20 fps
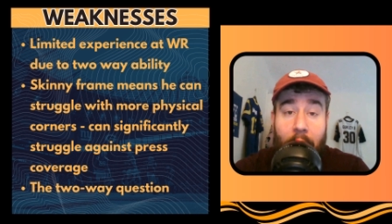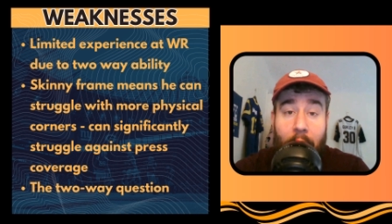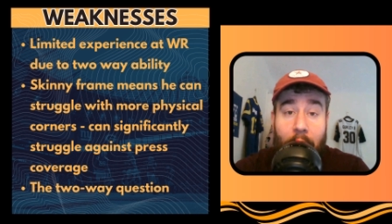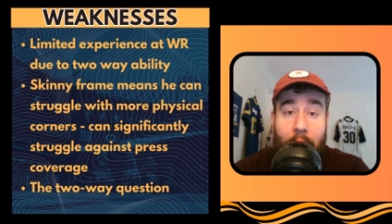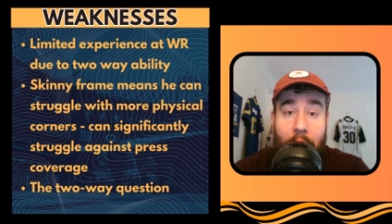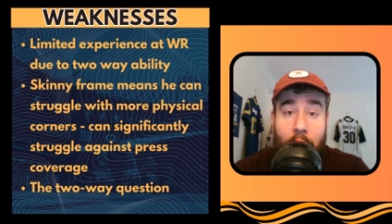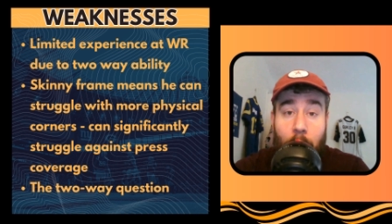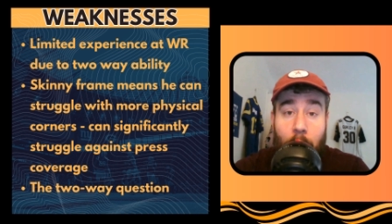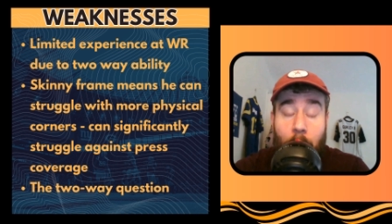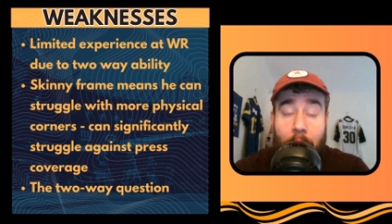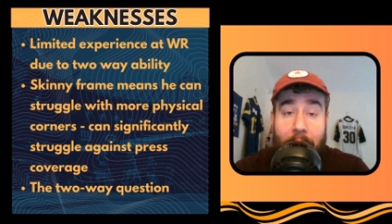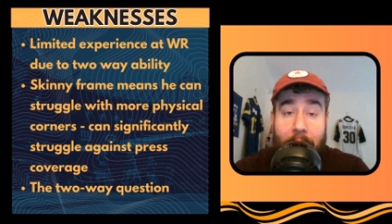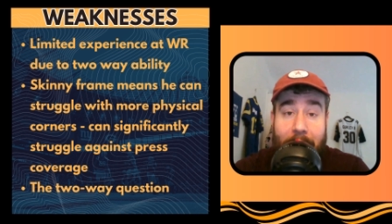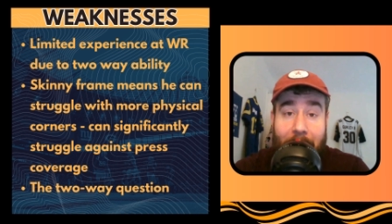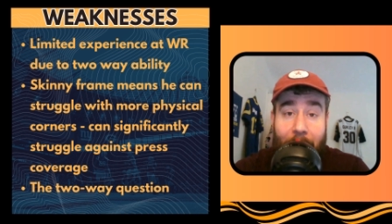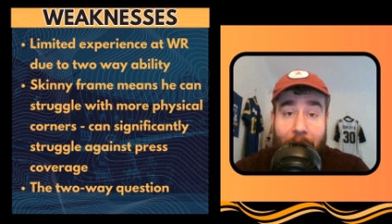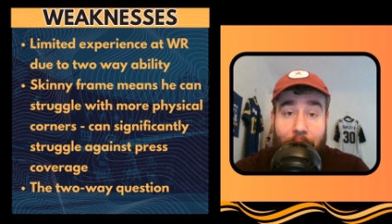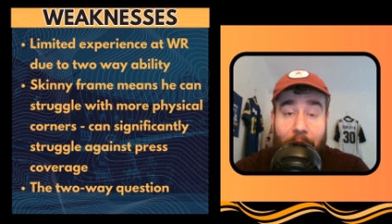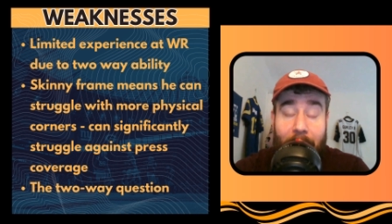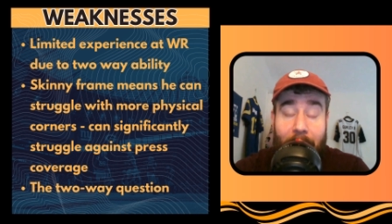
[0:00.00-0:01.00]
you could
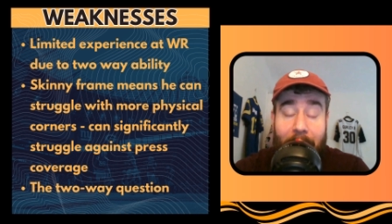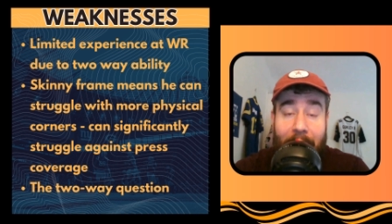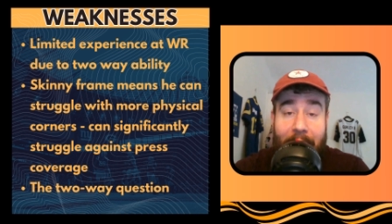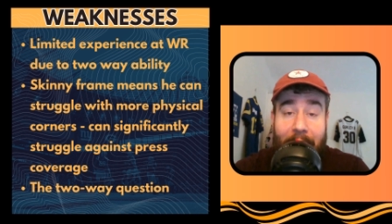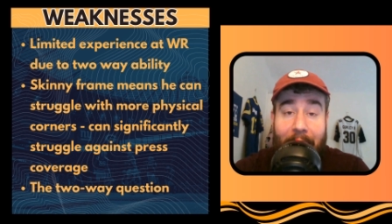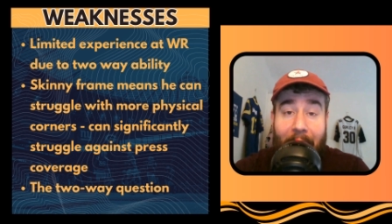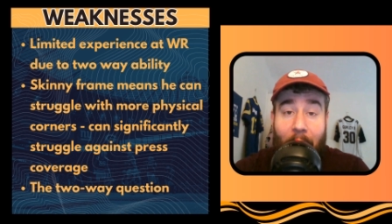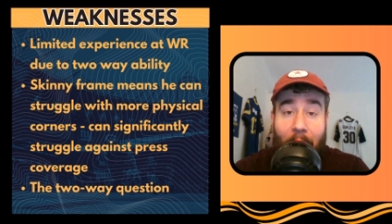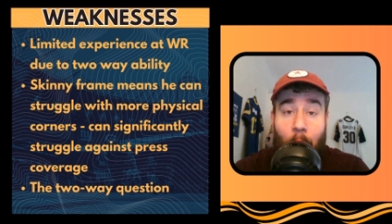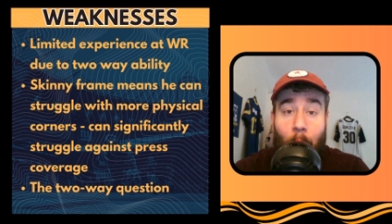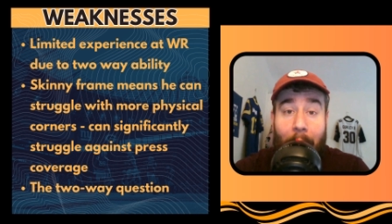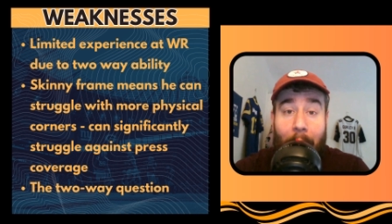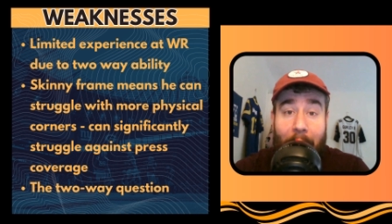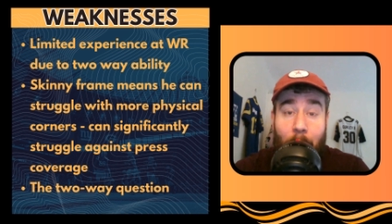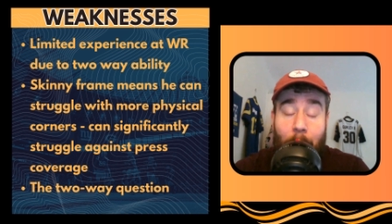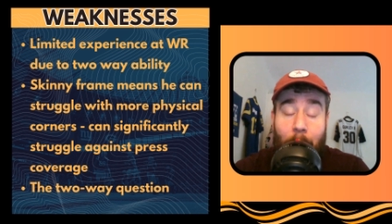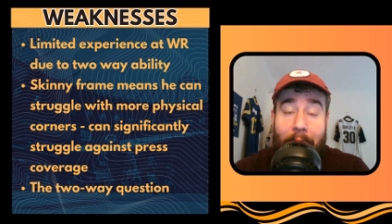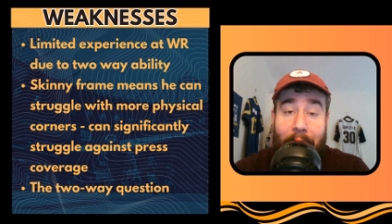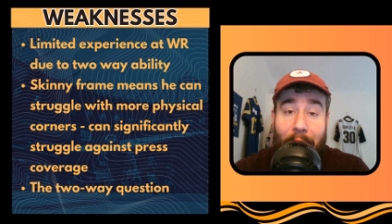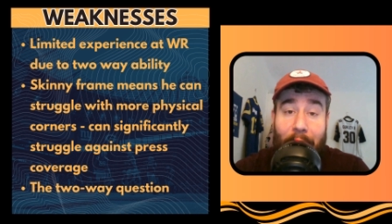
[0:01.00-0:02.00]
definitely get away
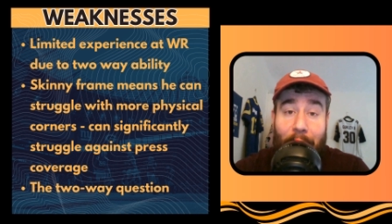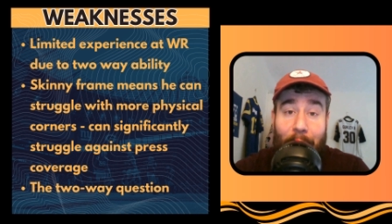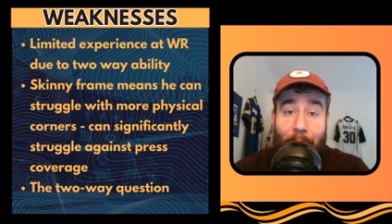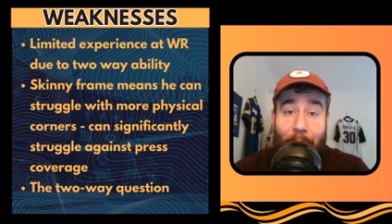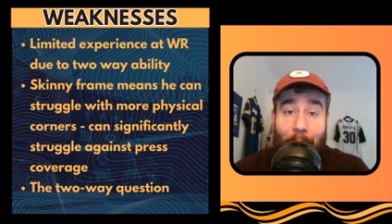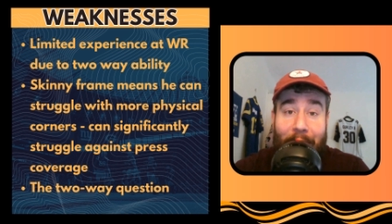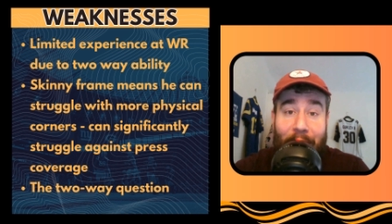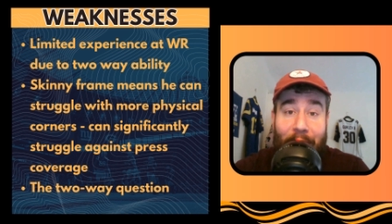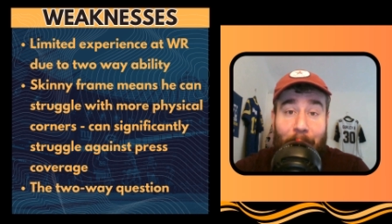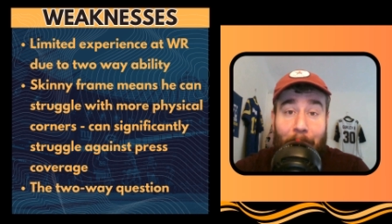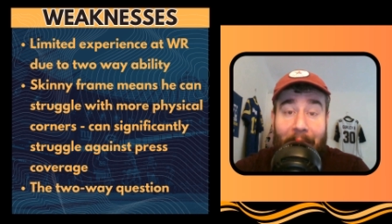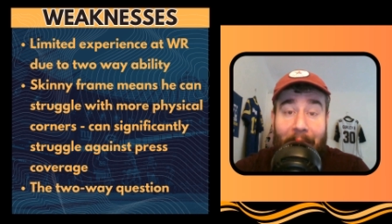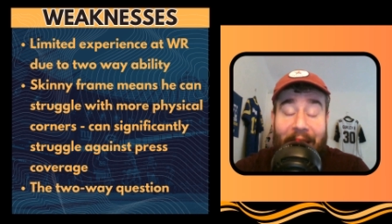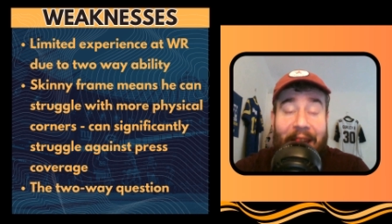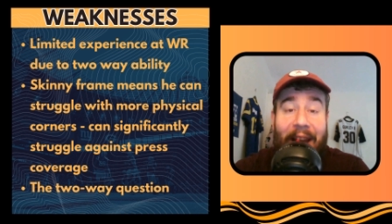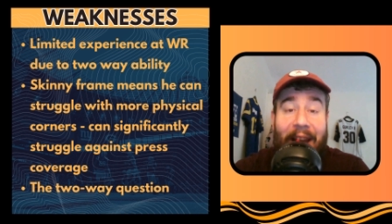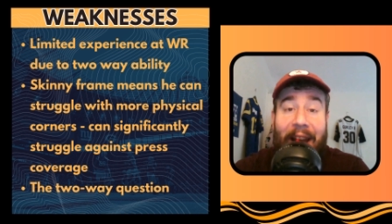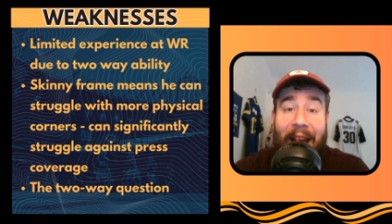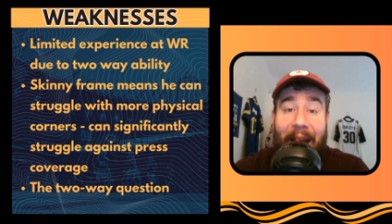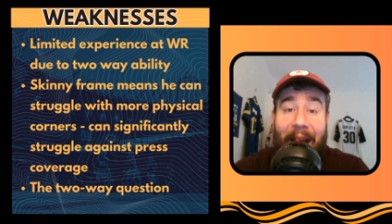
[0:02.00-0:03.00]
with
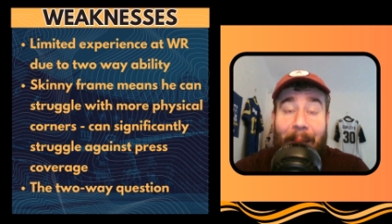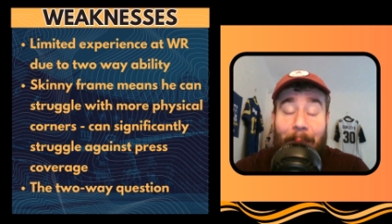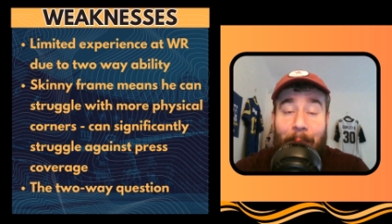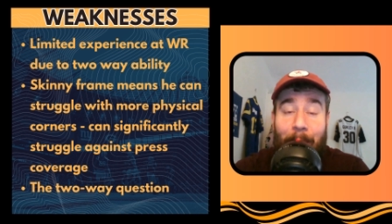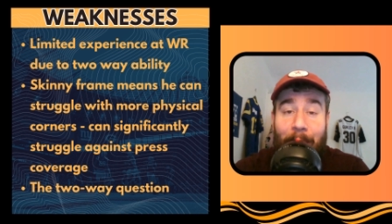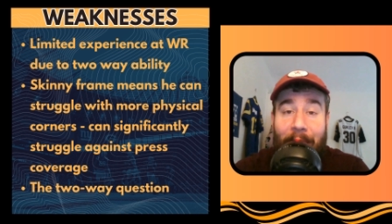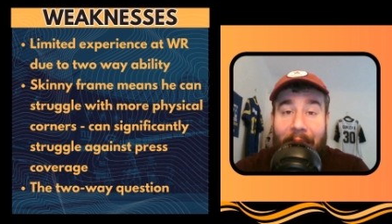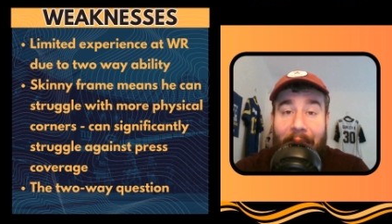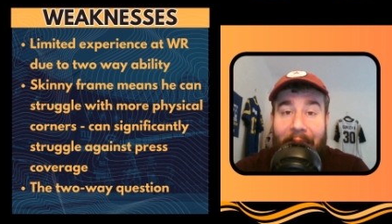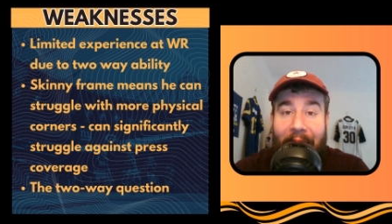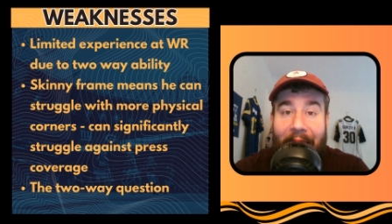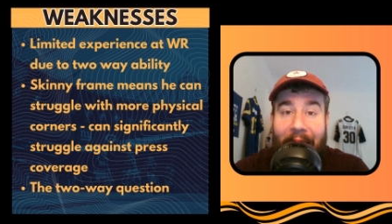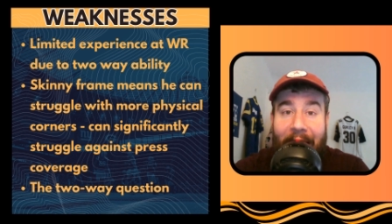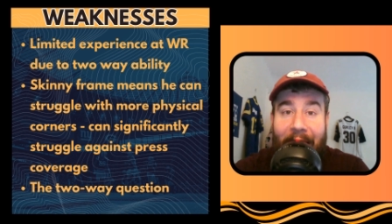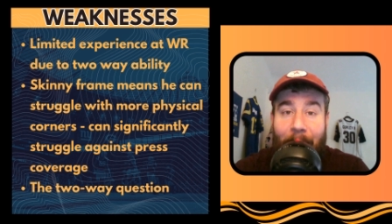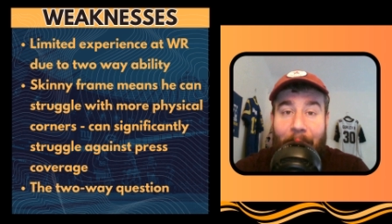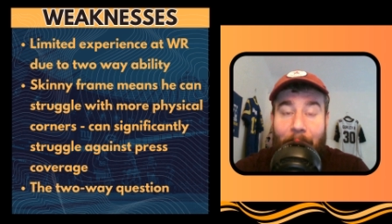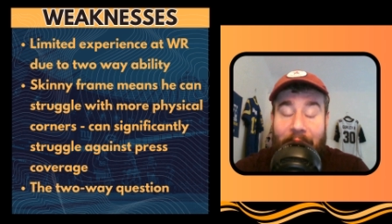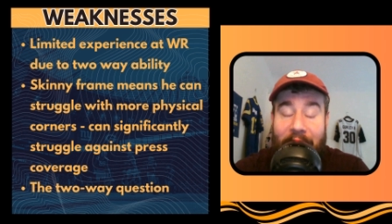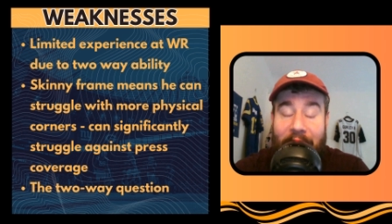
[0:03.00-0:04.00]
playing him,
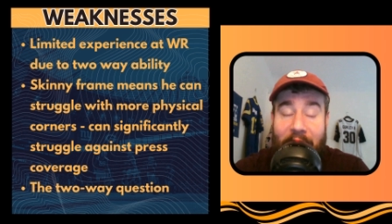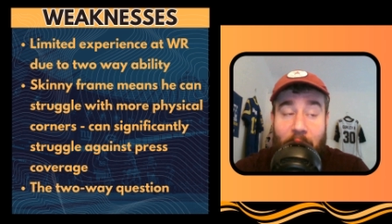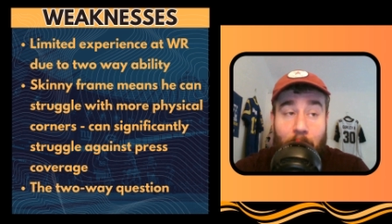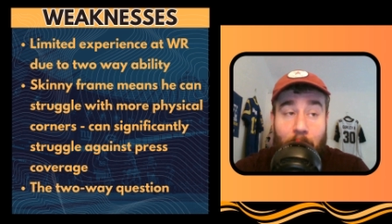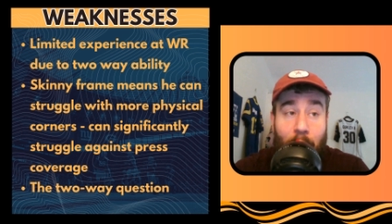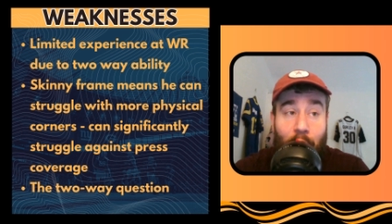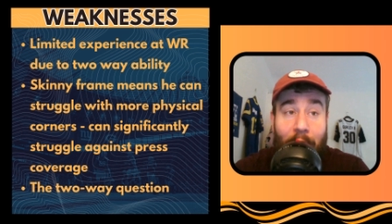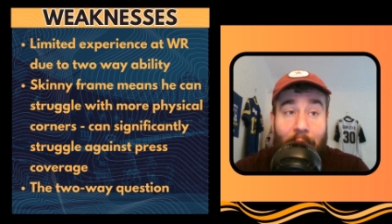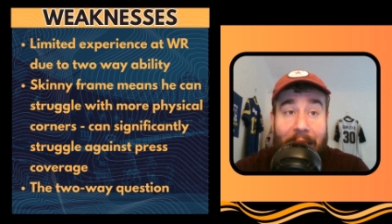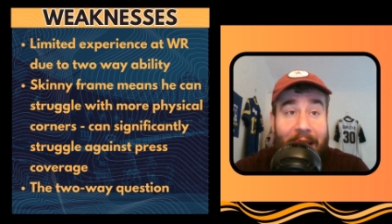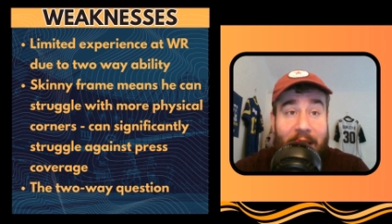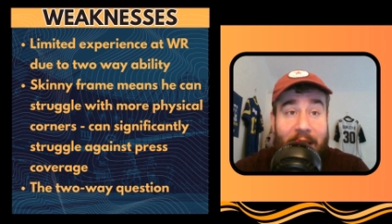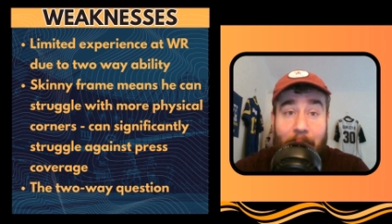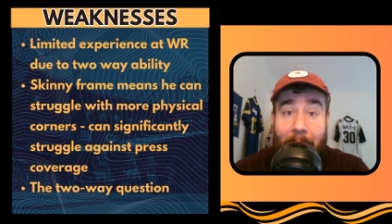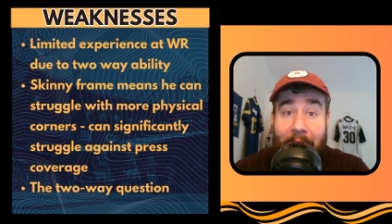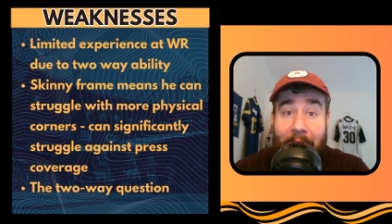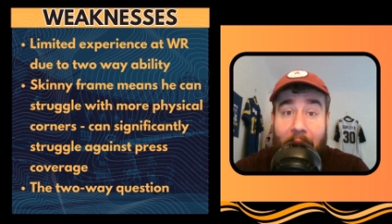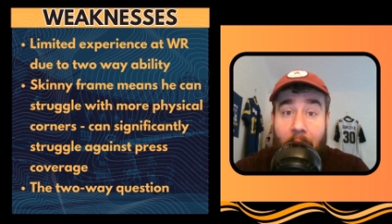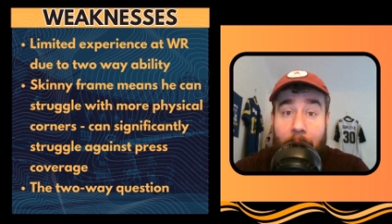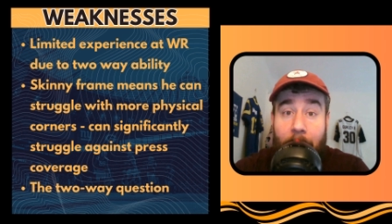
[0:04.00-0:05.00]
with really
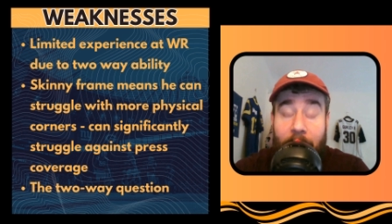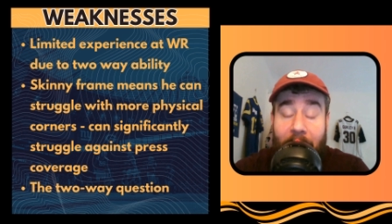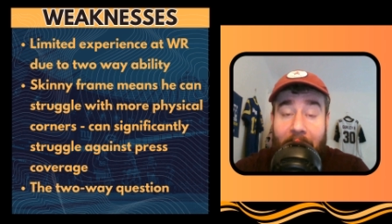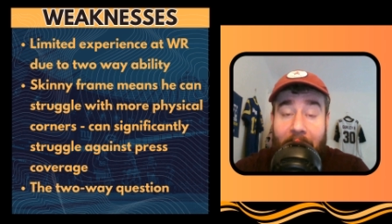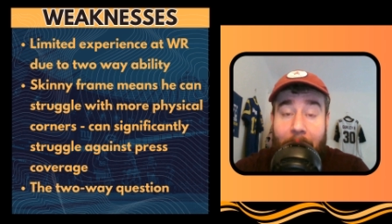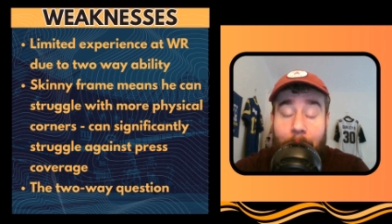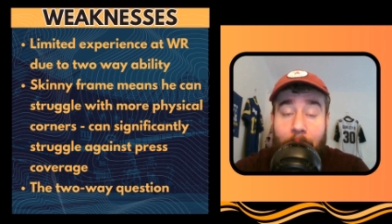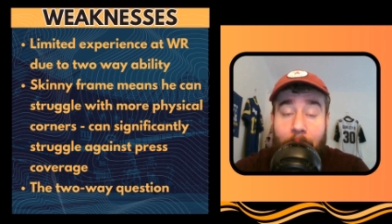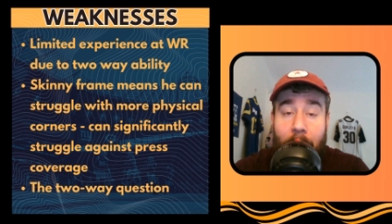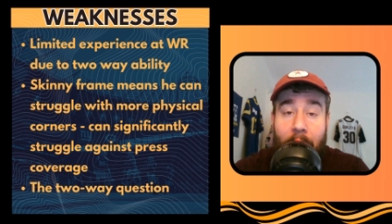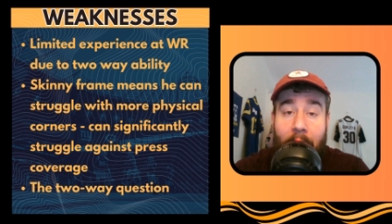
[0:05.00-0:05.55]
spending up for him.